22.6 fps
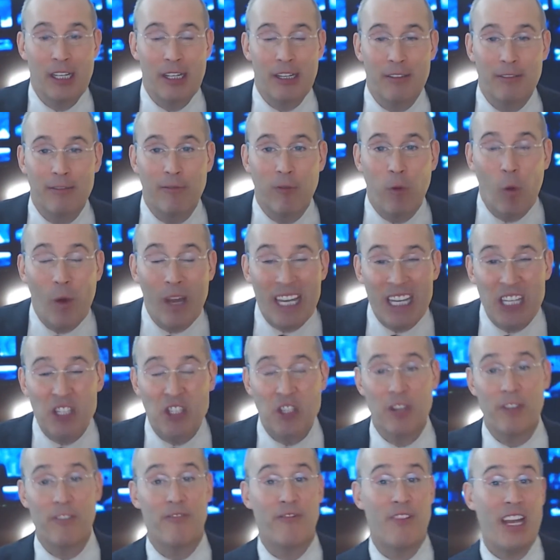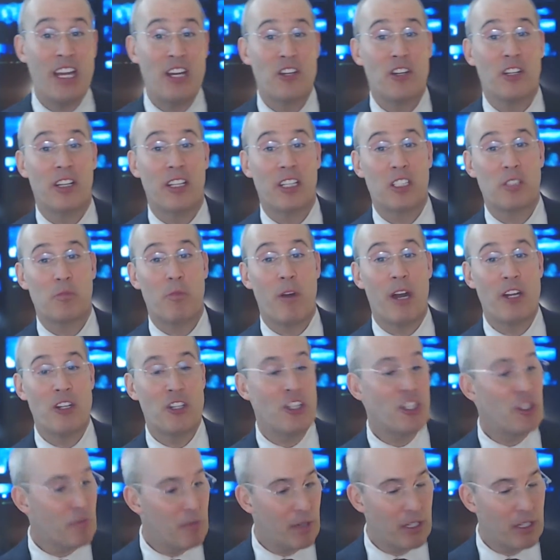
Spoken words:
of voice, your facial expressions,